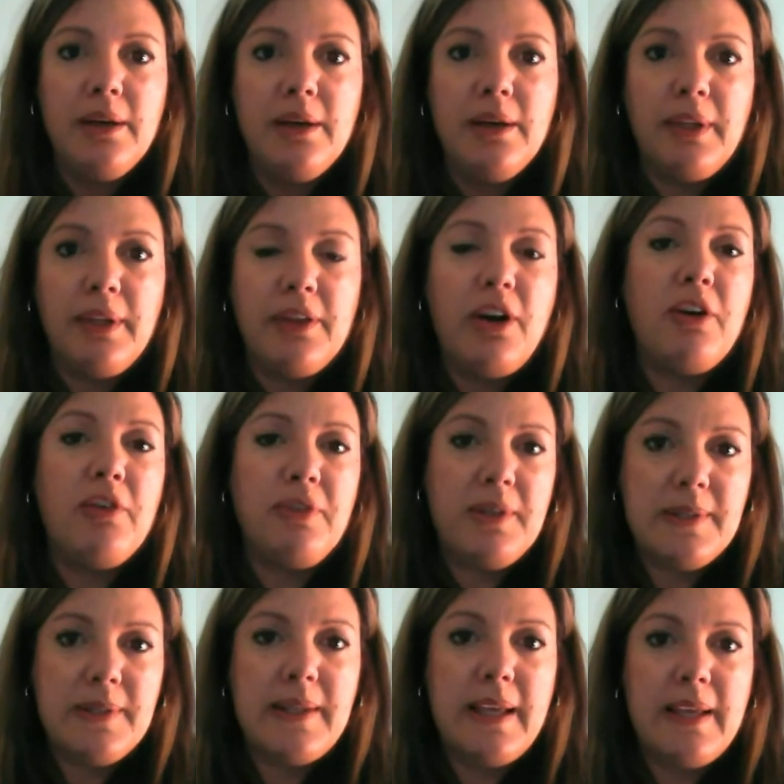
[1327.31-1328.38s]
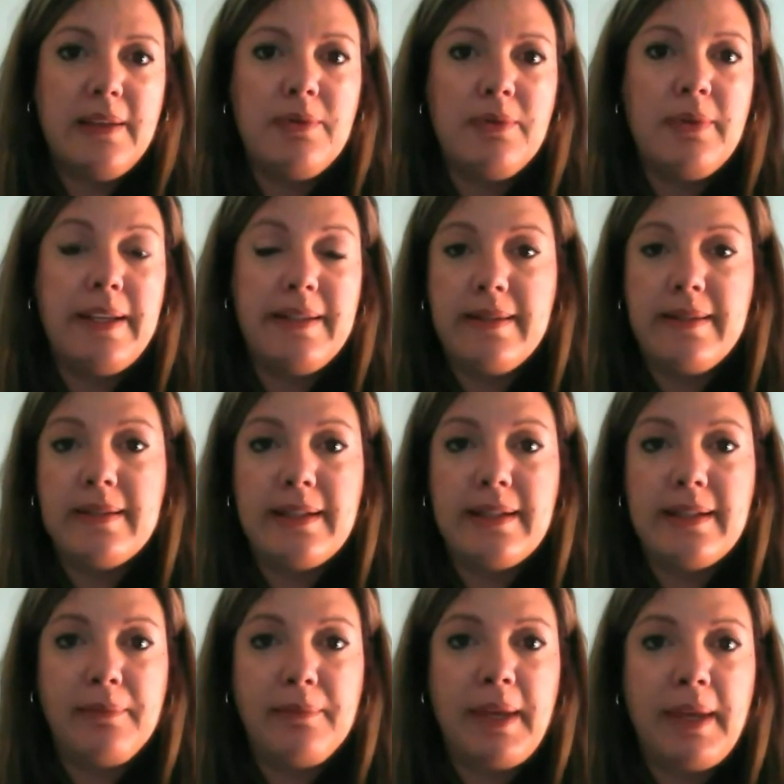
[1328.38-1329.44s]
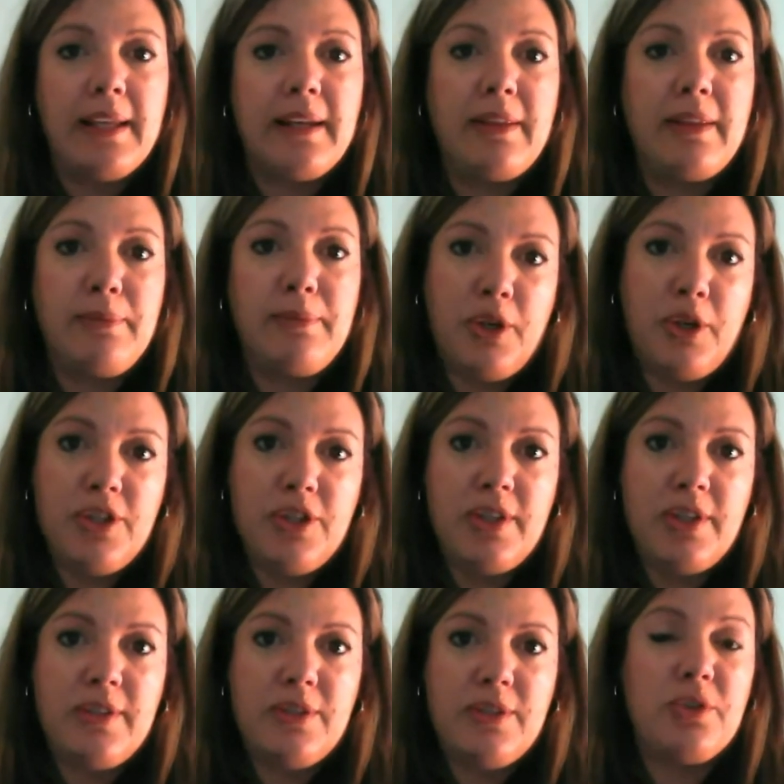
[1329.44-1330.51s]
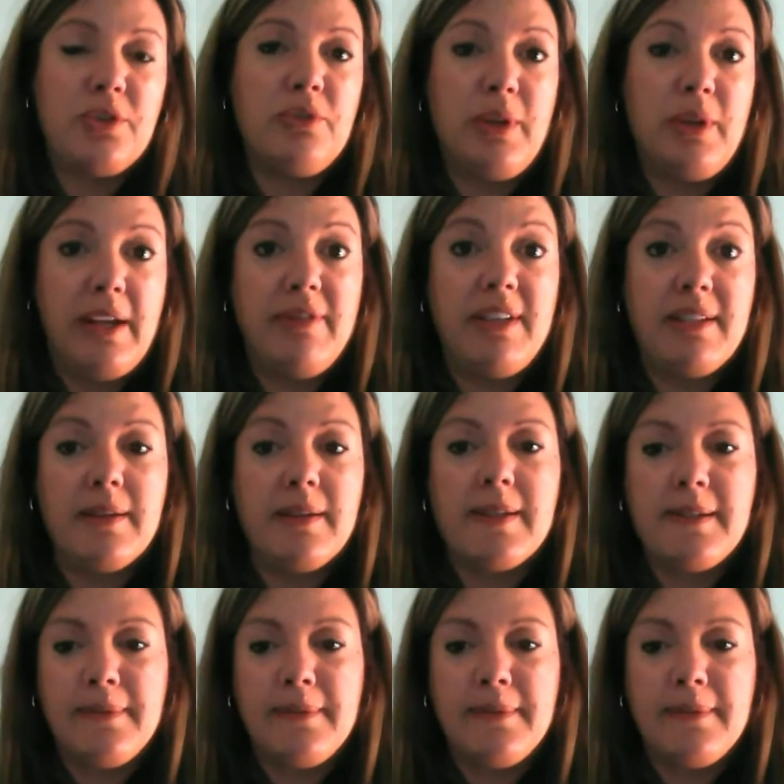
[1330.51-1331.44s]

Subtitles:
with offers and reasons to come and make another purchase or to revisit.